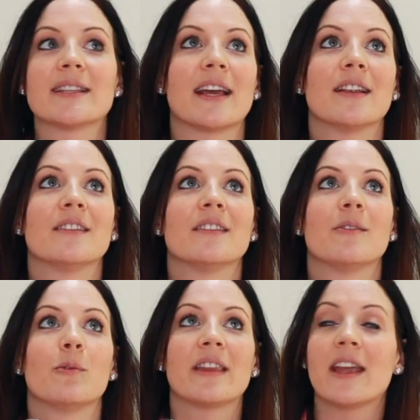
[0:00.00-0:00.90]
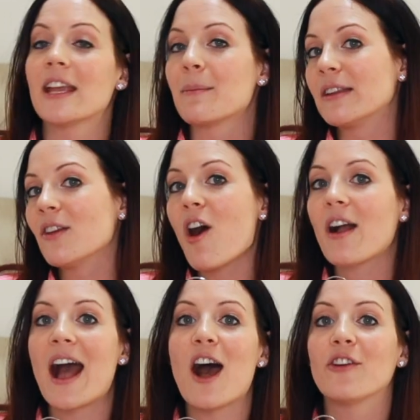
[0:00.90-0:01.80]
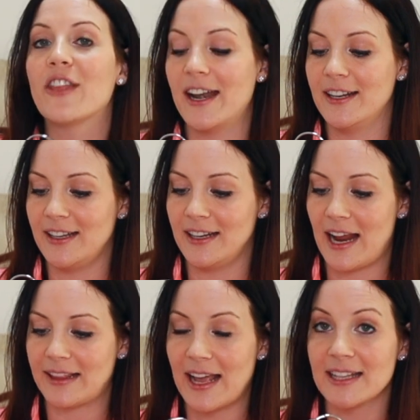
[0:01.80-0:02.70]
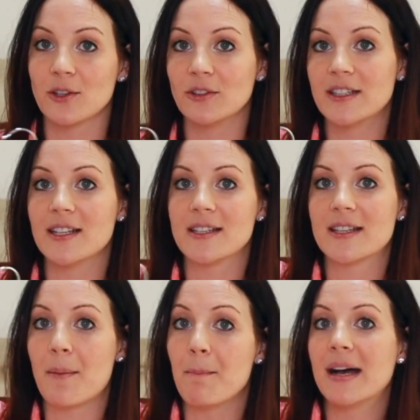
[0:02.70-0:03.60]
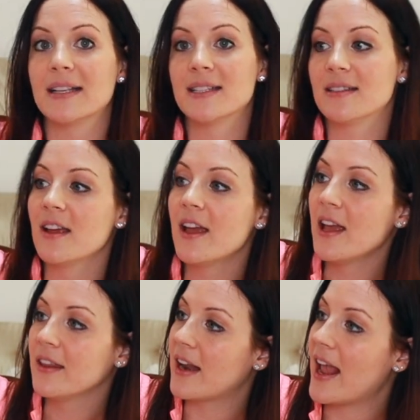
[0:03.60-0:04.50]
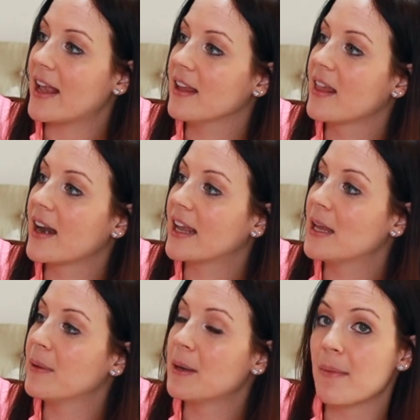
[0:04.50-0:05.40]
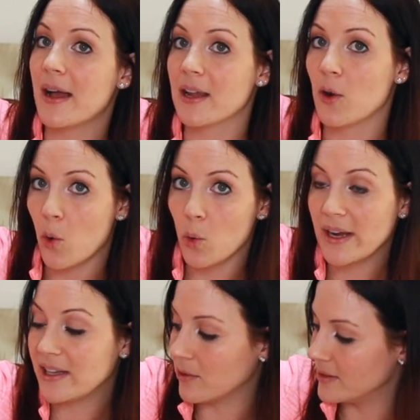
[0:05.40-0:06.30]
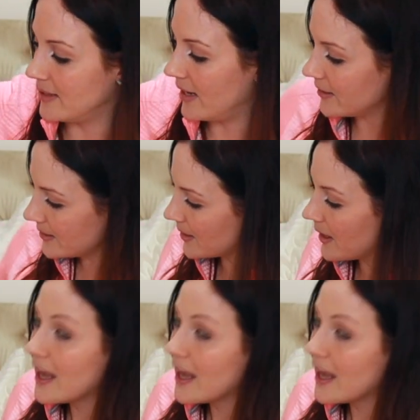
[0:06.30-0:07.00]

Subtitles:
and taking my dog out, anything like that. So this is a must that I keep in my hallway downstairs.